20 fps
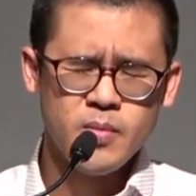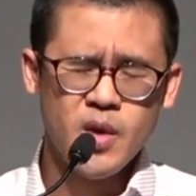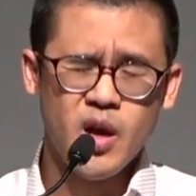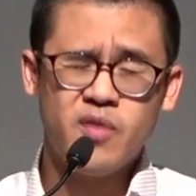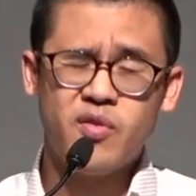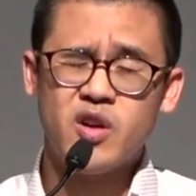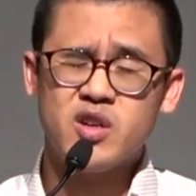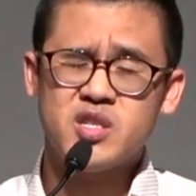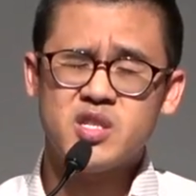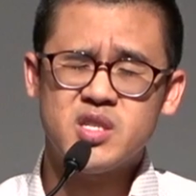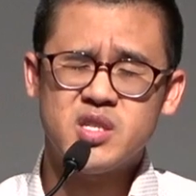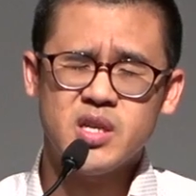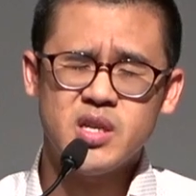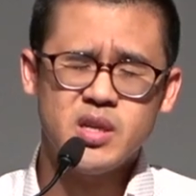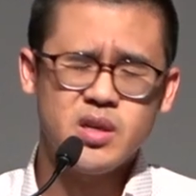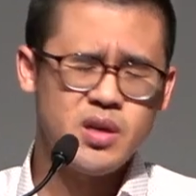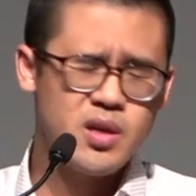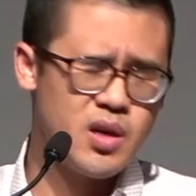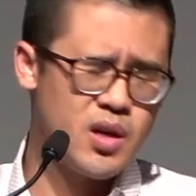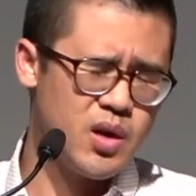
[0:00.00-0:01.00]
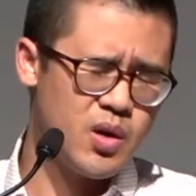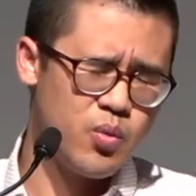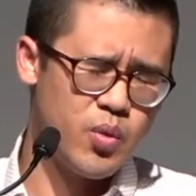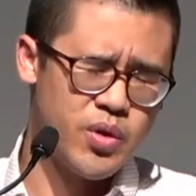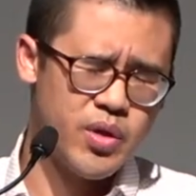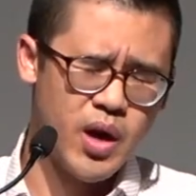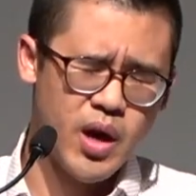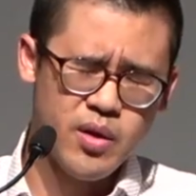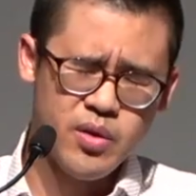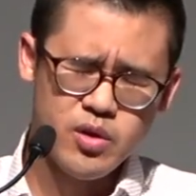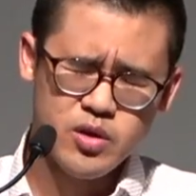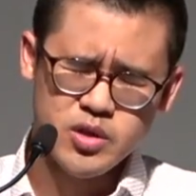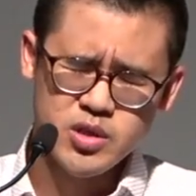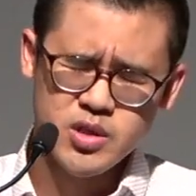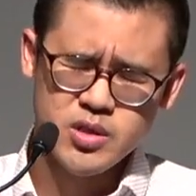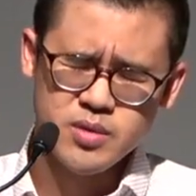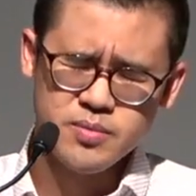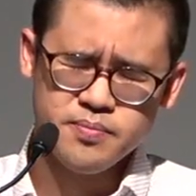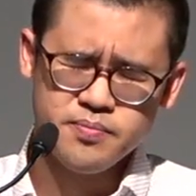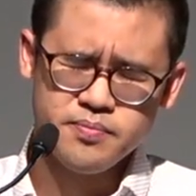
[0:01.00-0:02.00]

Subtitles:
of our sin with others.